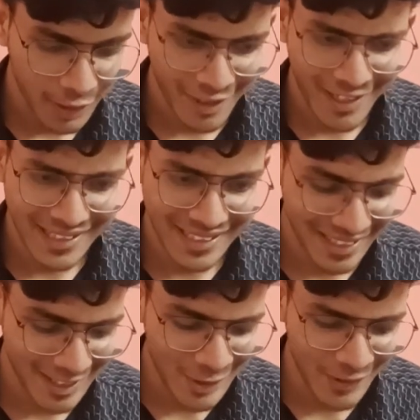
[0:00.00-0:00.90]
that we are writing
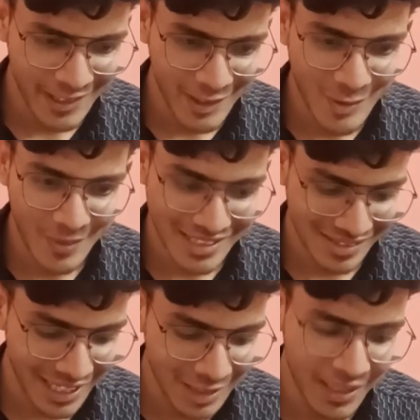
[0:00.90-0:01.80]
hello world too much, right?